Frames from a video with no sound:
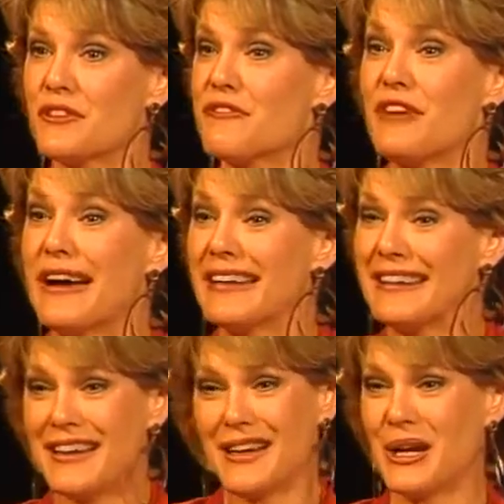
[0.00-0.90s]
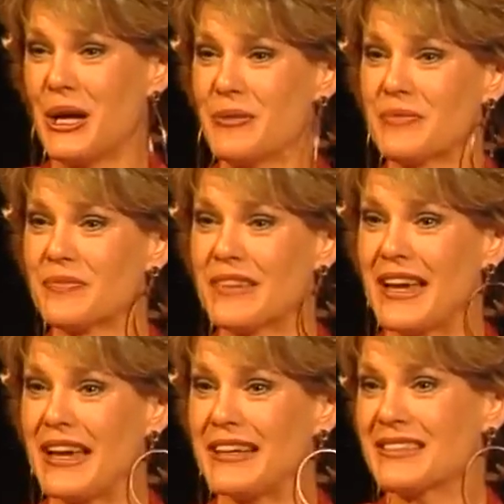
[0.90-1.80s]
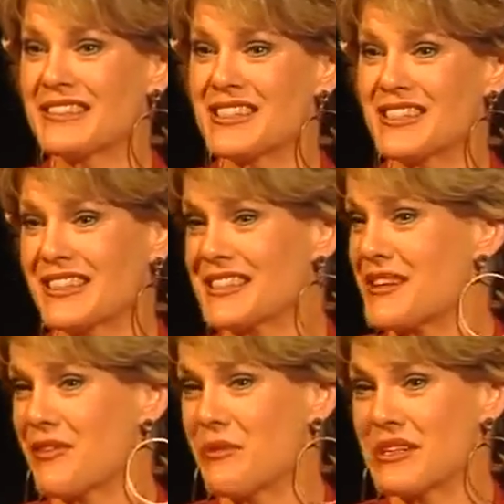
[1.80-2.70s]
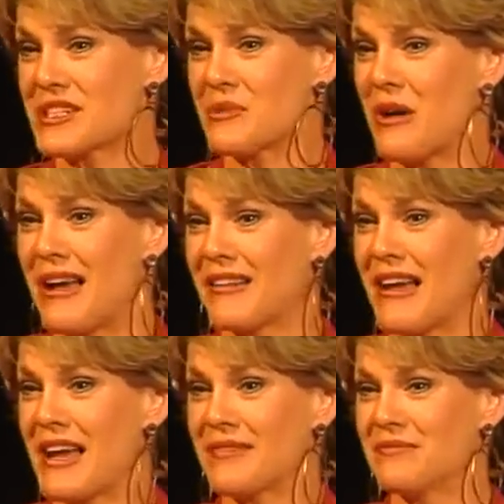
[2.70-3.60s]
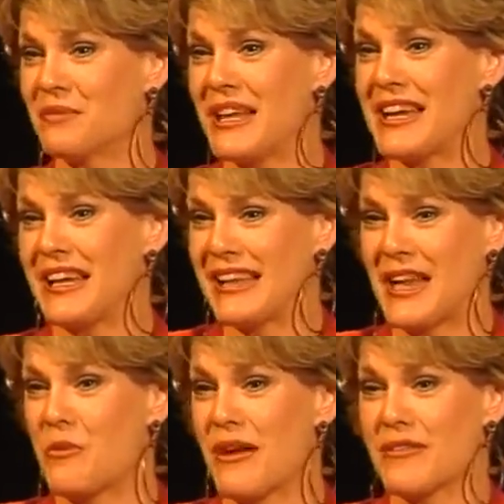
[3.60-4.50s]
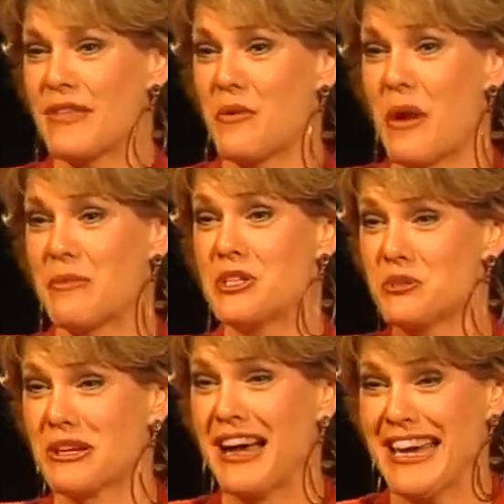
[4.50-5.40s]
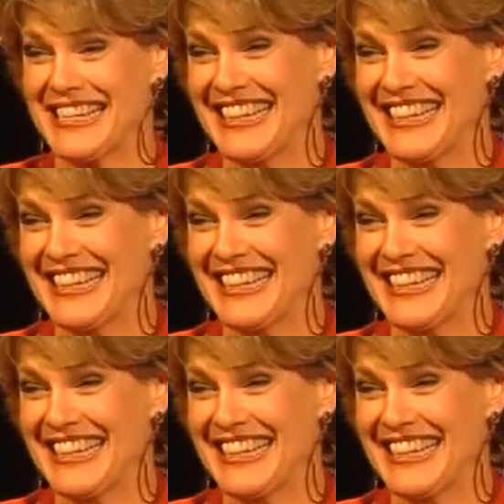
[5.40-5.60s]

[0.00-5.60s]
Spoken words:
for fun, and just because every once in a while I play LA whether they want me to or not.